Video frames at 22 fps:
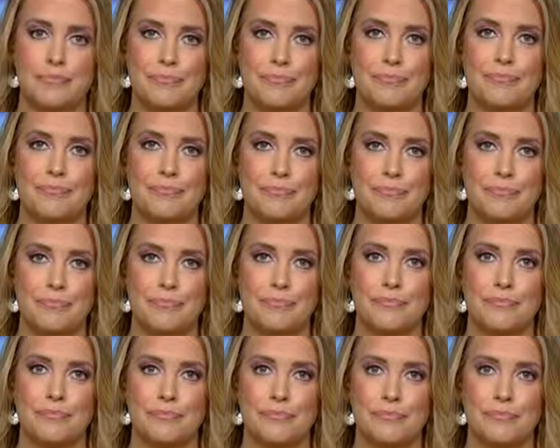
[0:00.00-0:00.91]

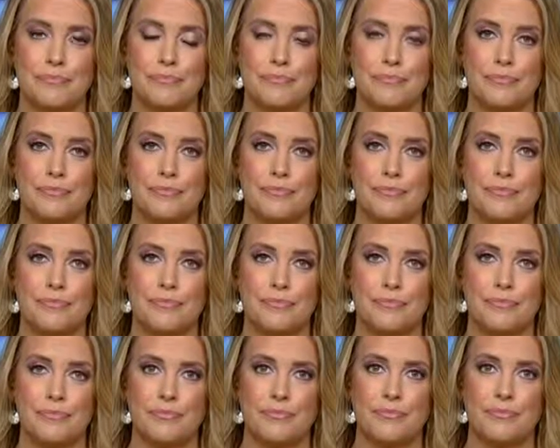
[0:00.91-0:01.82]

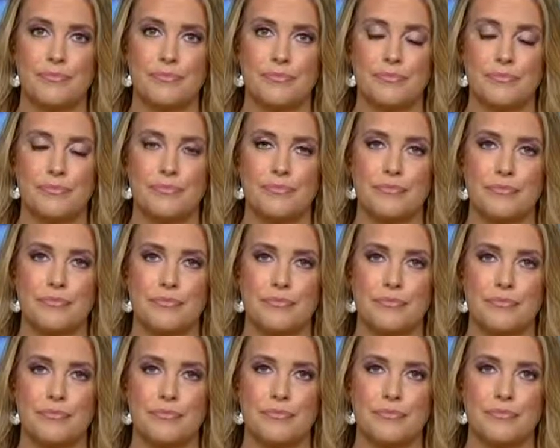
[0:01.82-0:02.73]

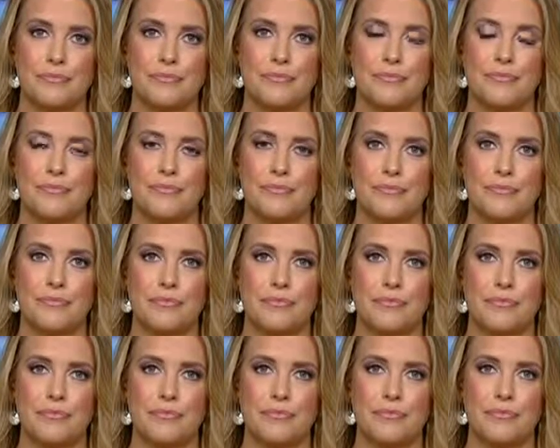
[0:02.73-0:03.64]

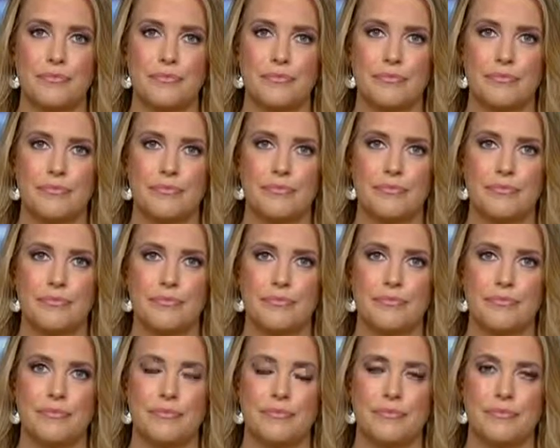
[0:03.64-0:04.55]

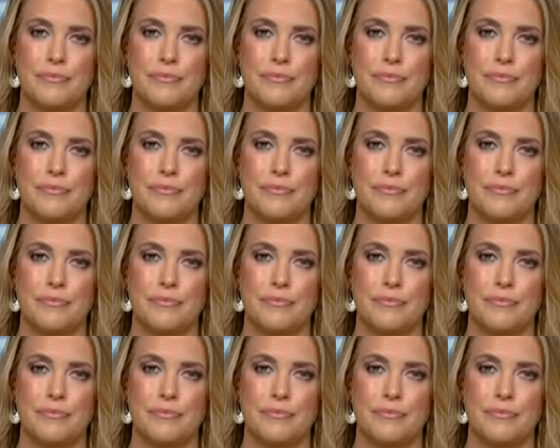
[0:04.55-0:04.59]
[no speech]